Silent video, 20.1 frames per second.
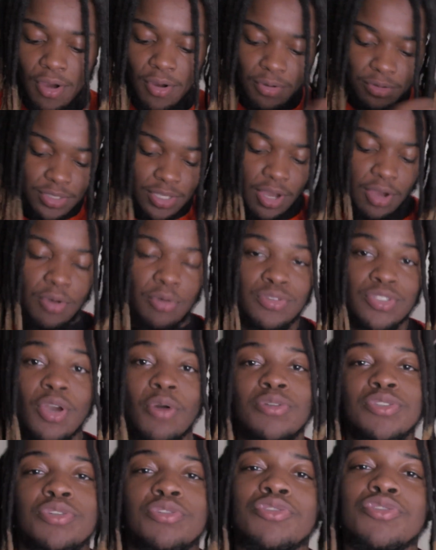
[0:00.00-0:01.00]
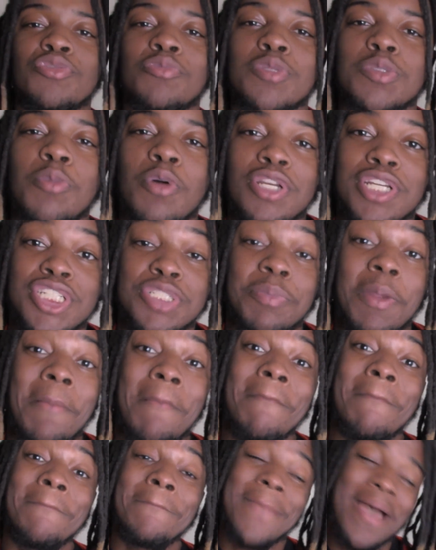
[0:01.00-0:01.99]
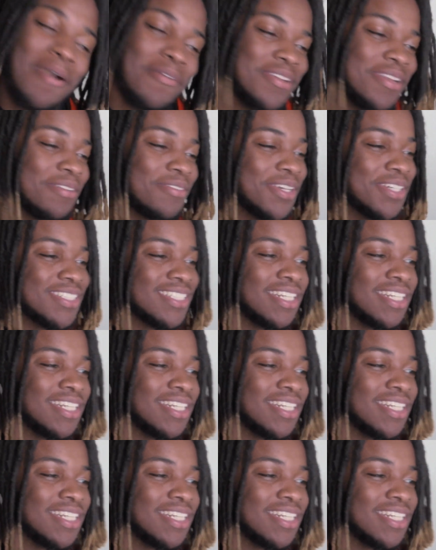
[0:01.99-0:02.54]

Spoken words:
Yo, what's good, YouTube? It's boy, KingSupreme, back with another video.